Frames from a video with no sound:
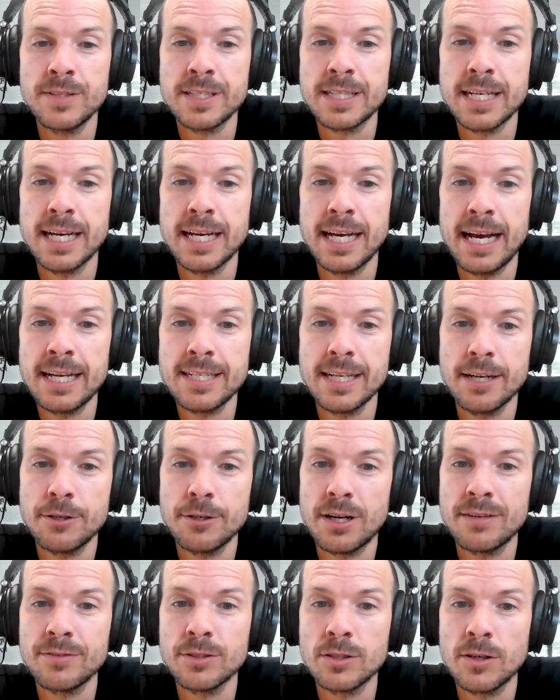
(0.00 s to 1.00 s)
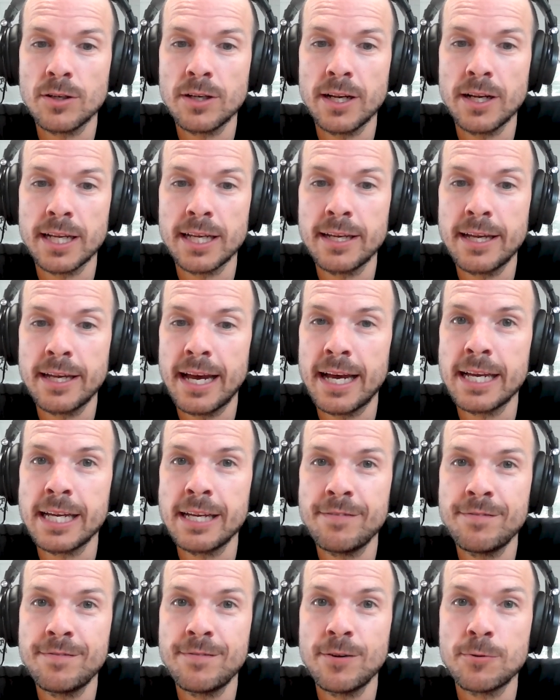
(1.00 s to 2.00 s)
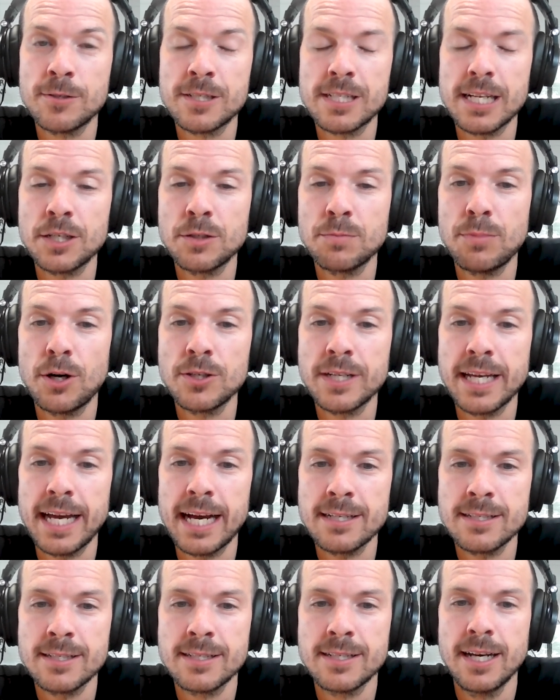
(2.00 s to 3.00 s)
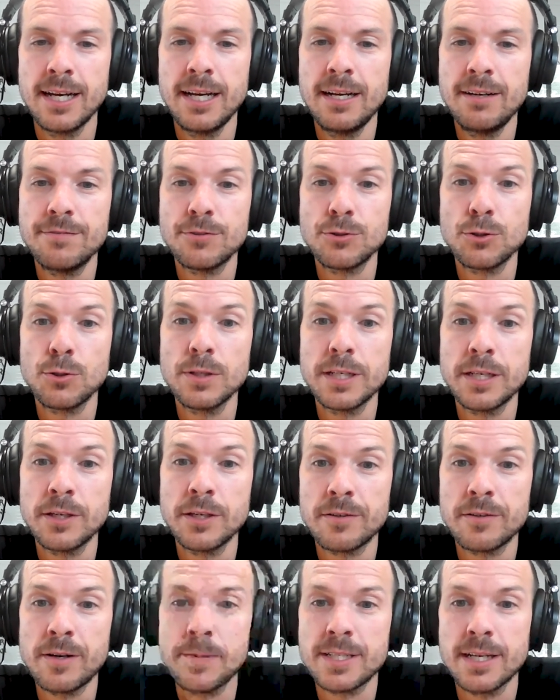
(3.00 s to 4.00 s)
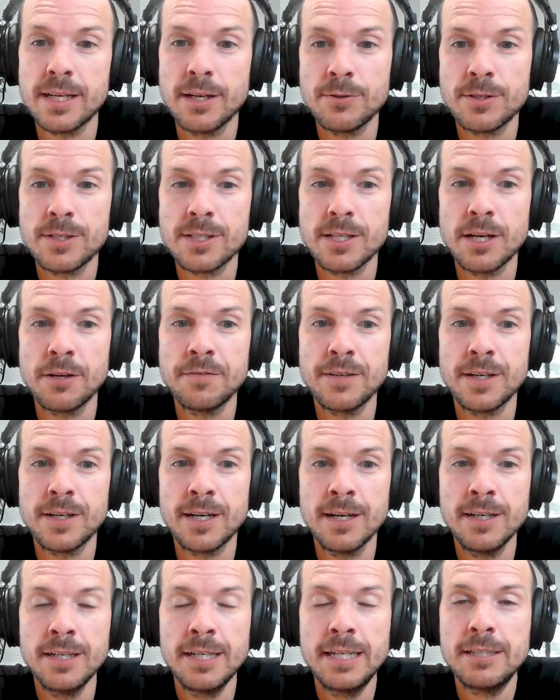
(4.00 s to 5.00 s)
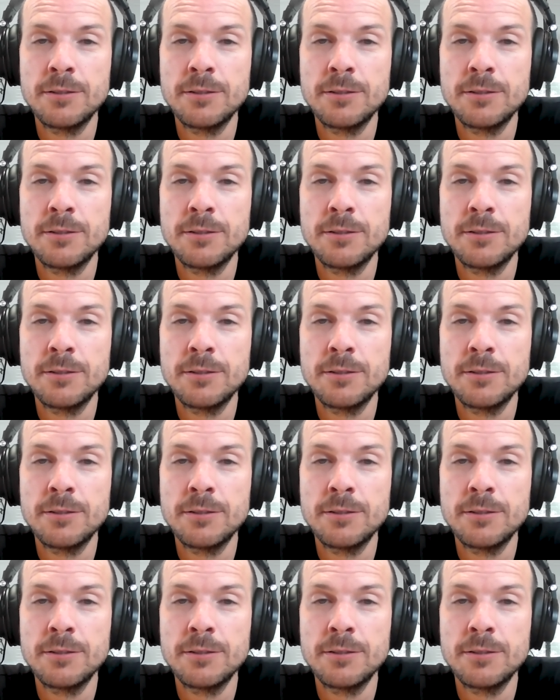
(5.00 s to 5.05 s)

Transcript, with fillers: visit seotravel.co.uk forward slash podcast for all the other episodes so far,